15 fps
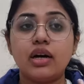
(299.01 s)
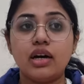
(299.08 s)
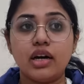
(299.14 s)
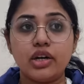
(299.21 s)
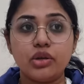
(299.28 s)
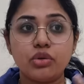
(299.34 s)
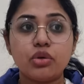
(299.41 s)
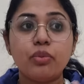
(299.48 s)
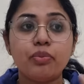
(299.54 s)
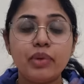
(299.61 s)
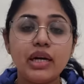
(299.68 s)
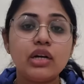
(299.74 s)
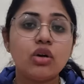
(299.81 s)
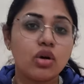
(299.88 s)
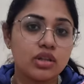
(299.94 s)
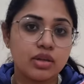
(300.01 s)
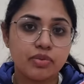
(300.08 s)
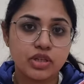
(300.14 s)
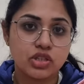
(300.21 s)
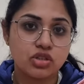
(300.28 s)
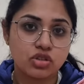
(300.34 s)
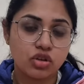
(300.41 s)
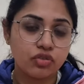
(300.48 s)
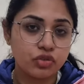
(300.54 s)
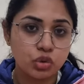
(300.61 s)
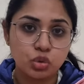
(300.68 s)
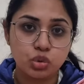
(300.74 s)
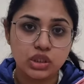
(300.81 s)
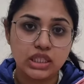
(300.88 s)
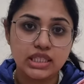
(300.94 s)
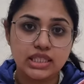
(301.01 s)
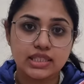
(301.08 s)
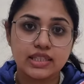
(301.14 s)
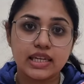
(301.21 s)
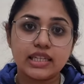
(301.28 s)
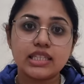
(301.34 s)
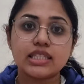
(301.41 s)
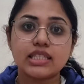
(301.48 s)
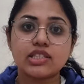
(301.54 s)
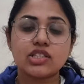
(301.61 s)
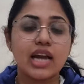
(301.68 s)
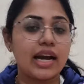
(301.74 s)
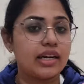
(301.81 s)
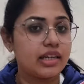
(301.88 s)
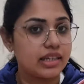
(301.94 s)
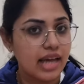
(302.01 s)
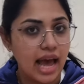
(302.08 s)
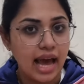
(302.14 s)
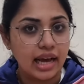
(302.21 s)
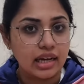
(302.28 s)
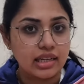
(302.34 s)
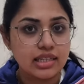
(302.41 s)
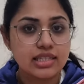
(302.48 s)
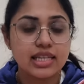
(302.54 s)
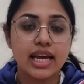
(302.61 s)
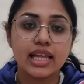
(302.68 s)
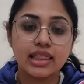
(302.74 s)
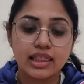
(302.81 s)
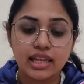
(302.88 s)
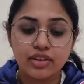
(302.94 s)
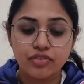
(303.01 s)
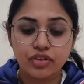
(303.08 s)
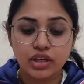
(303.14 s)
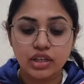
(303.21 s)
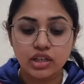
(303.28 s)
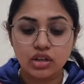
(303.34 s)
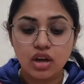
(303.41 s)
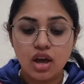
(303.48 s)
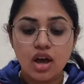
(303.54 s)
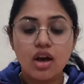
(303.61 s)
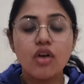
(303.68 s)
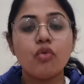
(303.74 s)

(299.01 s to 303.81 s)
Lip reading: build on the basis of two things, that is standard angles, and then we need